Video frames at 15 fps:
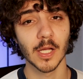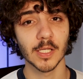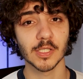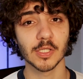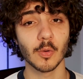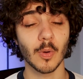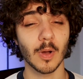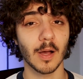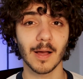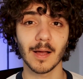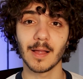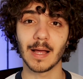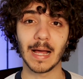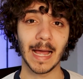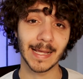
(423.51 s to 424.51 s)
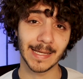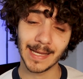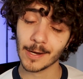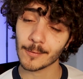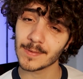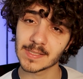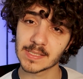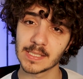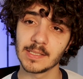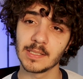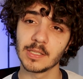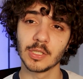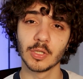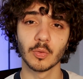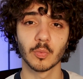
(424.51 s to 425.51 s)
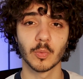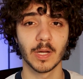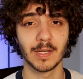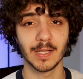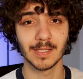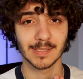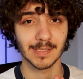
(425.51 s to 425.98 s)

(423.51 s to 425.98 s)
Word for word: So I guarantee you'll run